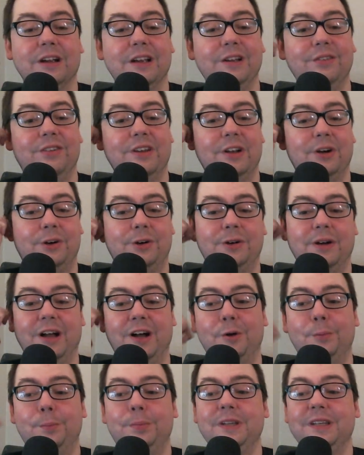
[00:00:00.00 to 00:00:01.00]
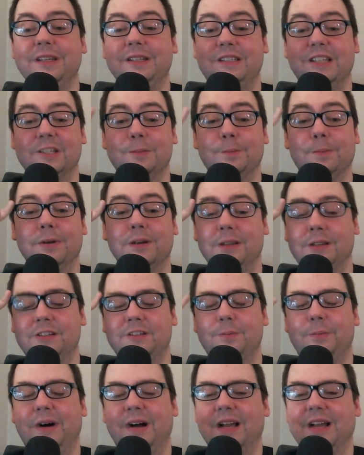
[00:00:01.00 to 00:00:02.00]
even a whole LP just
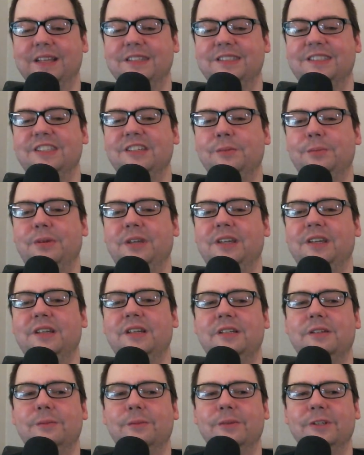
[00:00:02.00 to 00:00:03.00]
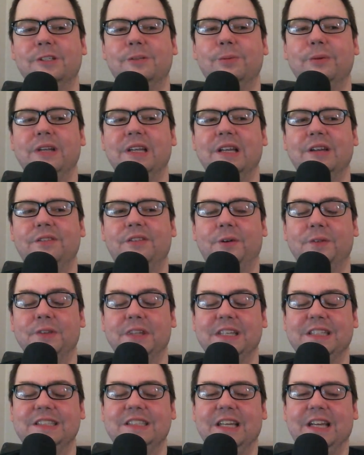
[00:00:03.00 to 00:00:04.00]
produced by ICP, which we have
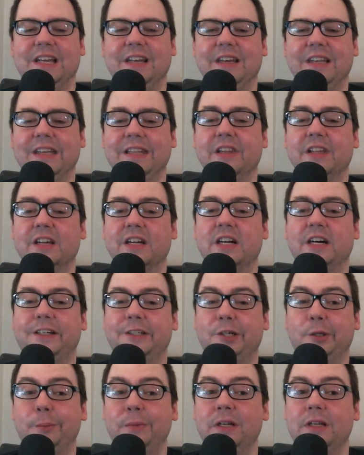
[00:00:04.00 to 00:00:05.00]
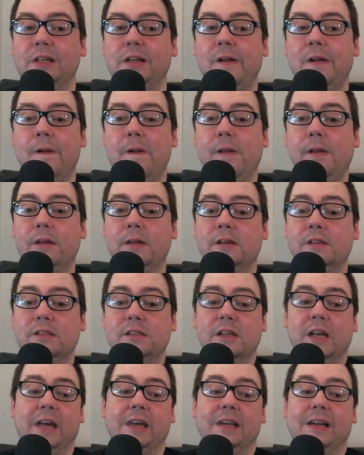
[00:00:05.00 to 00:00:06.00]
only seen in The Calm.
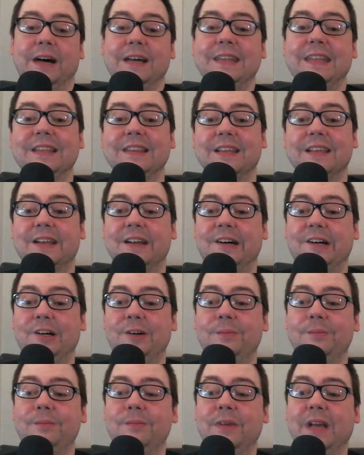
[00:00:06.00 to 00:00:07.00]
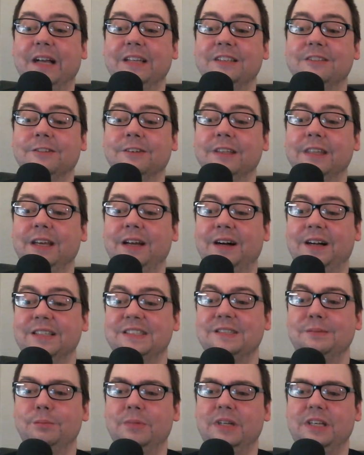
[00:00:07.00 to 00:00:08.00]
And I think The Calm has really
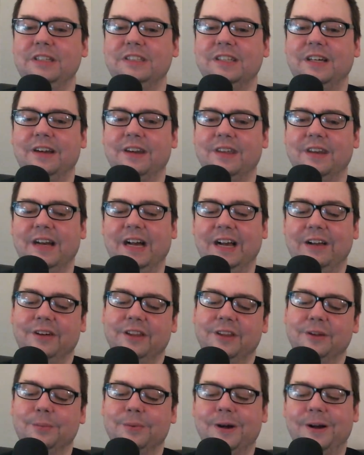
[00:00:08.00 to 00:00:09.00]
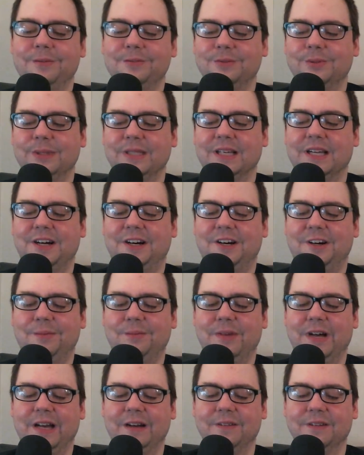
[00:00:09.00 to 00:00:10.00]
awesome beats on it. I have other problems with The Calm.
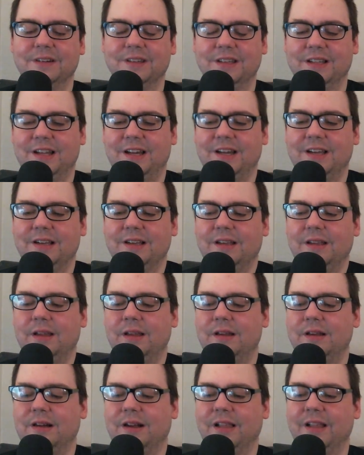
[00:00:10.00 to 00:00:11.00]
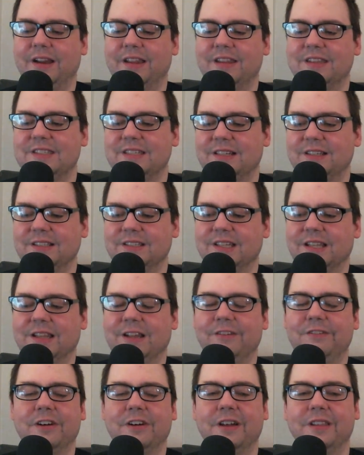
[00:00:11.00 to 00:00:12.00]
I don't really like a lot of the songs on
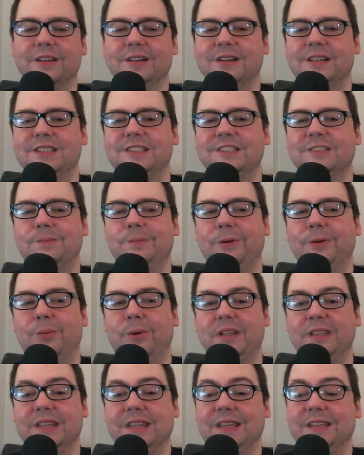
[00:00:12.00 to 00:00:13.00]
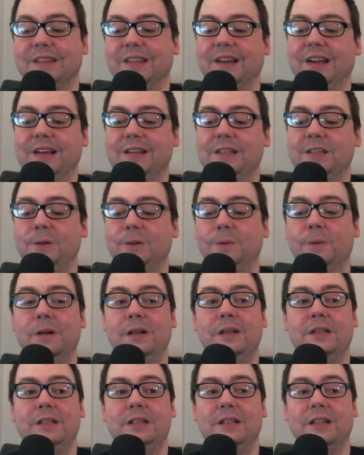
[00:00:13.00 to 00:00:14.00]
that for other reasons, but one thing that I do
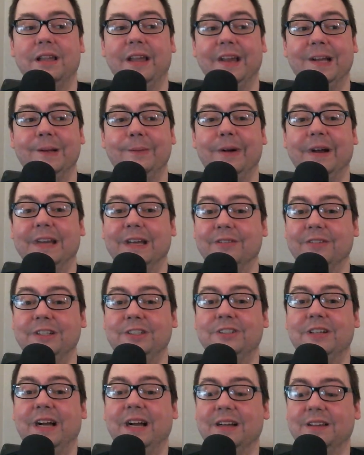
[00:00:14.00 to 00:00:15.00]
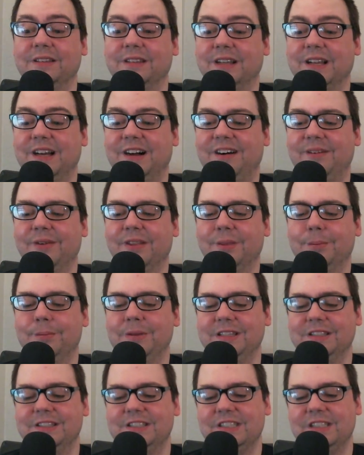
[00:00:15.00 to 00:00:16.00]
like about every track on The Calm are the
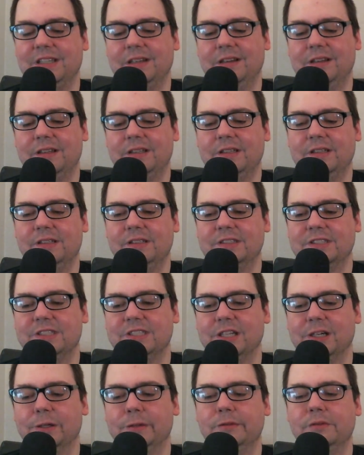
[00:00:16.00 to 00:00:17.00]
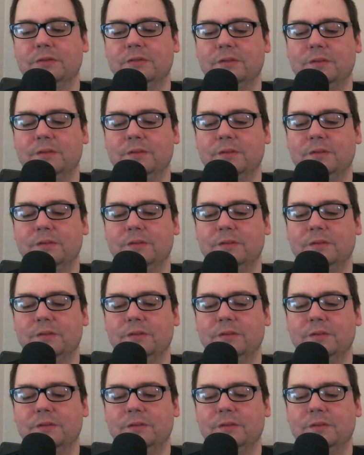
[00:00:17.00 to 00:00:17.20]
beats. So